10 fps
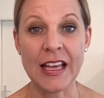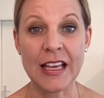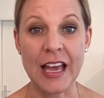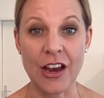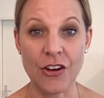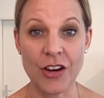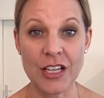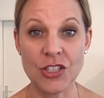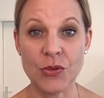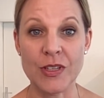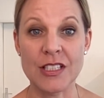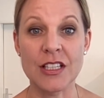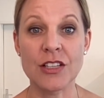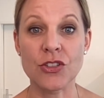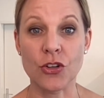
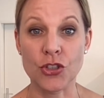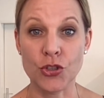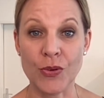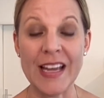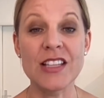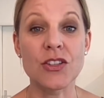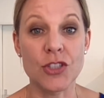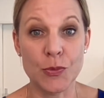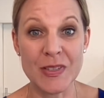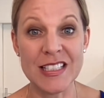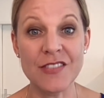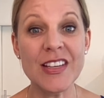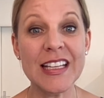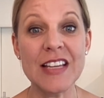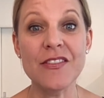characteristics or traits or
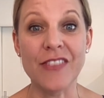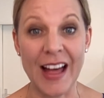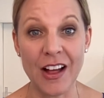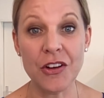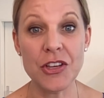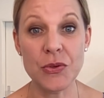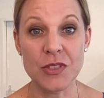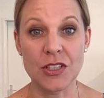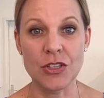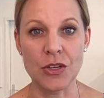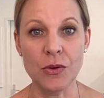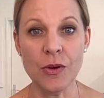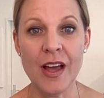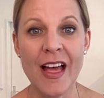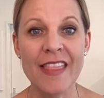specifically values in you
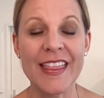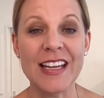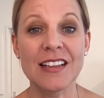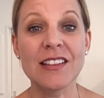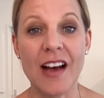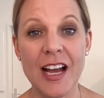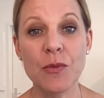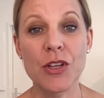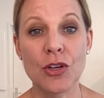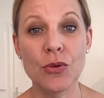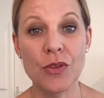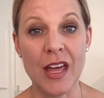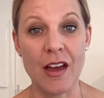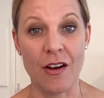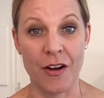that align with who they
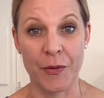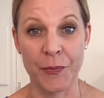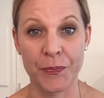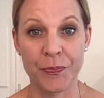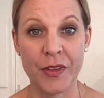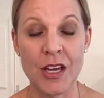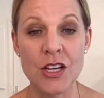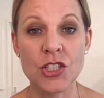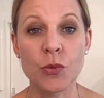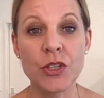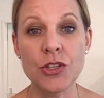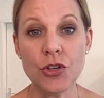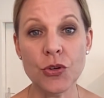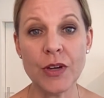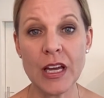are. So when you
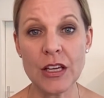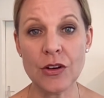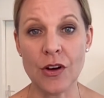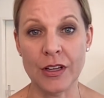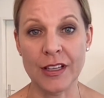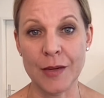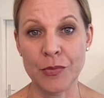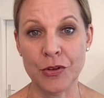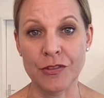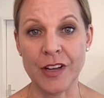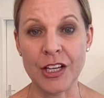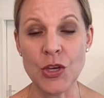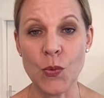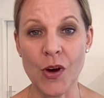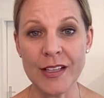create your online profile, you
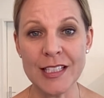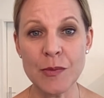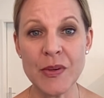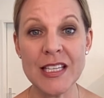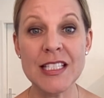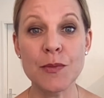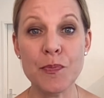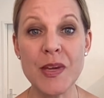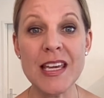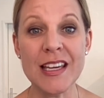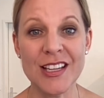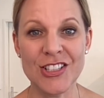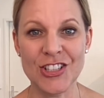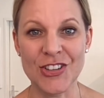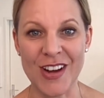want to be speaking to
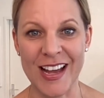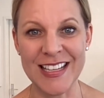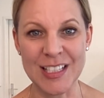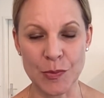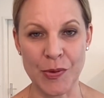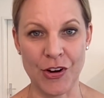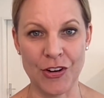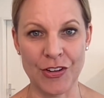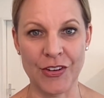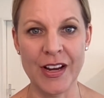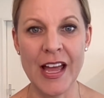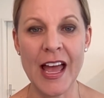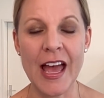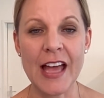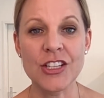your ideal partner
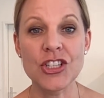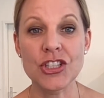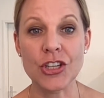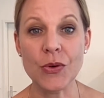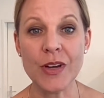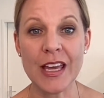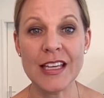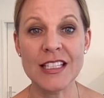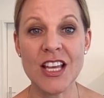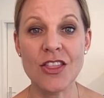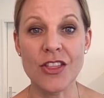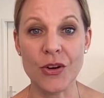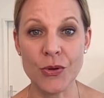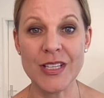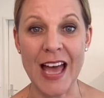and showcasing
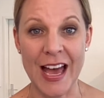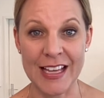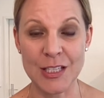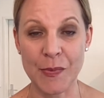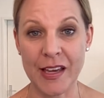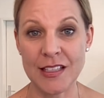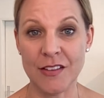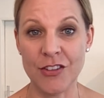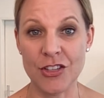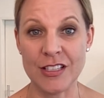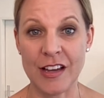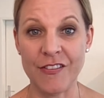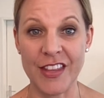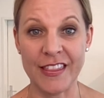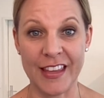those aspects of yourself
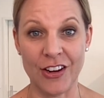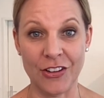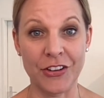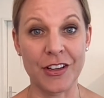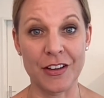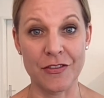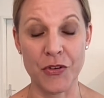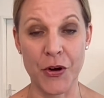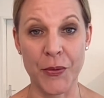that they're looking for.